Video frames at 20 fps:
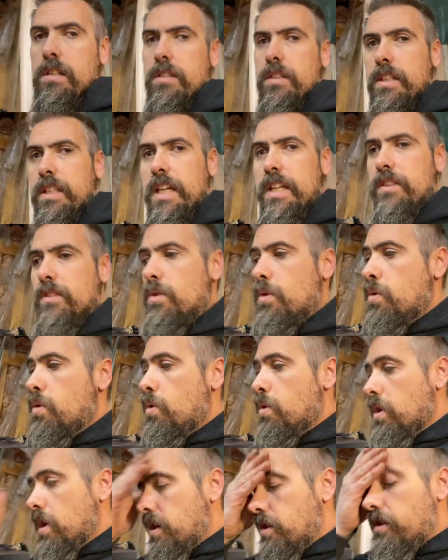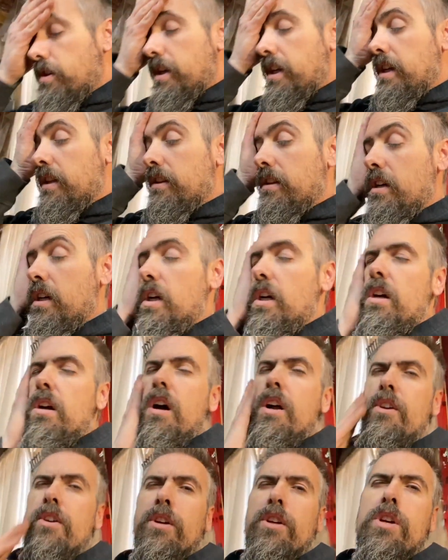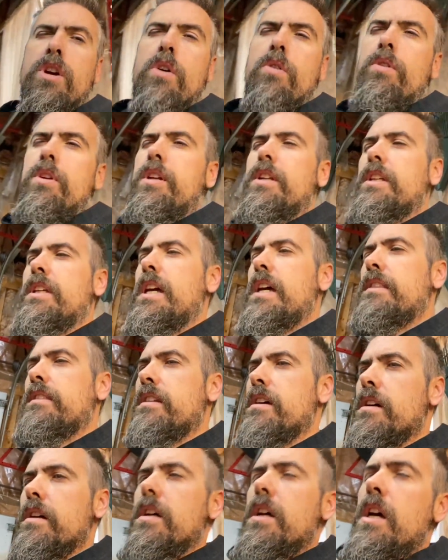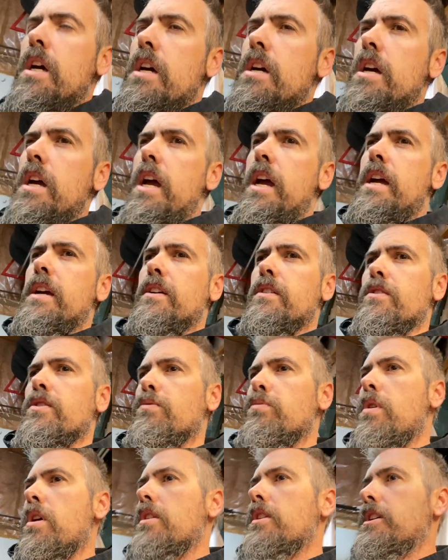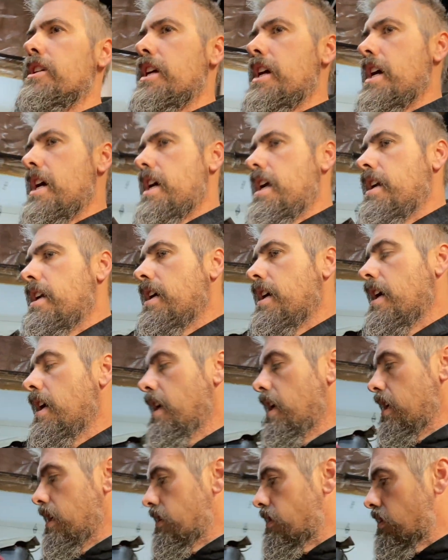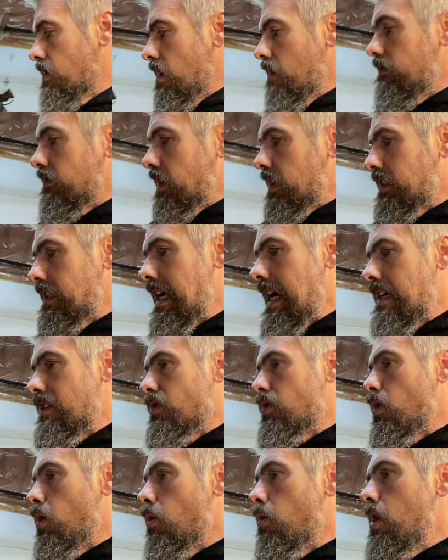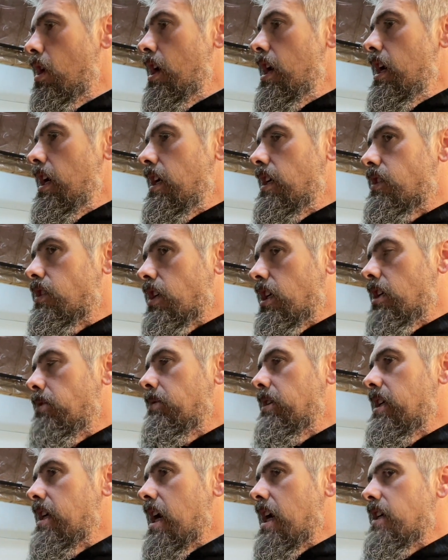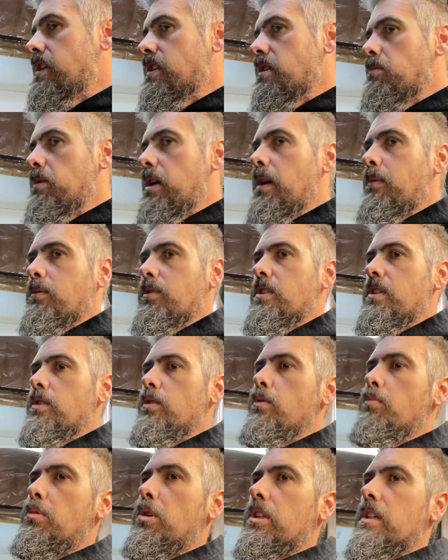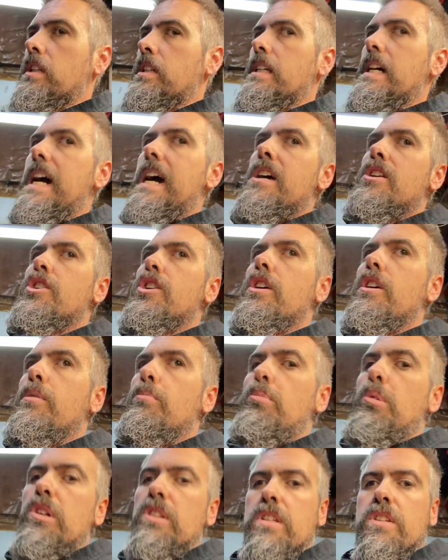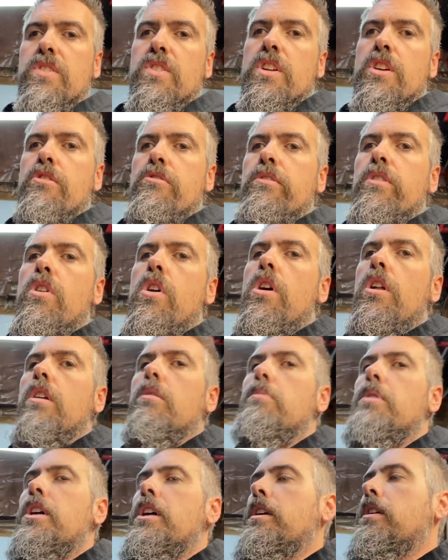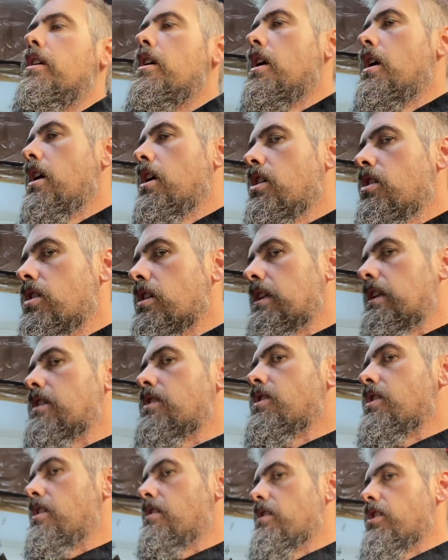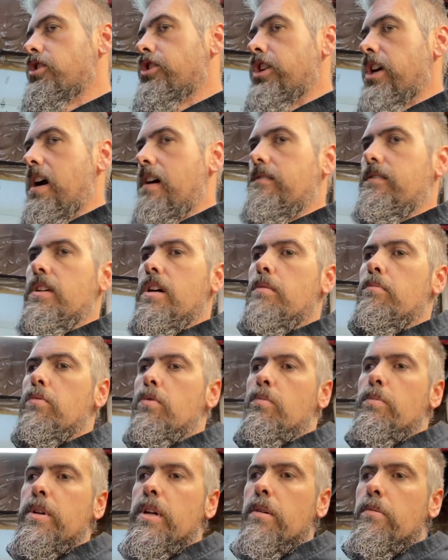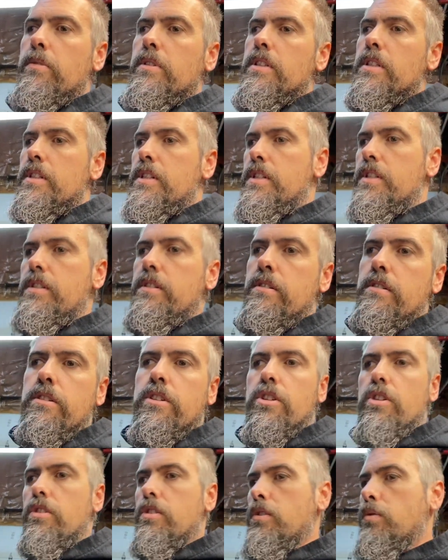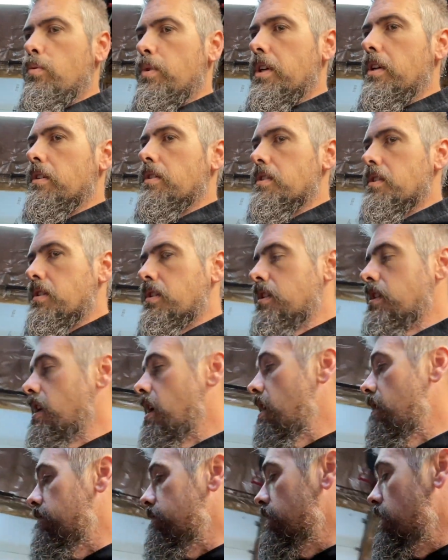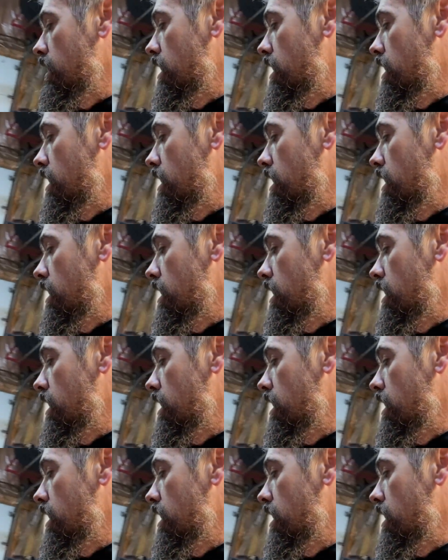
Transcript: get the hole underneath undercoated, get the anchors welded in, and stuff like that. So it's going to be nice to be able to put the dash in, put the steering column in, hook the steering shaft up. We'll be able to turn the wheels and stuff,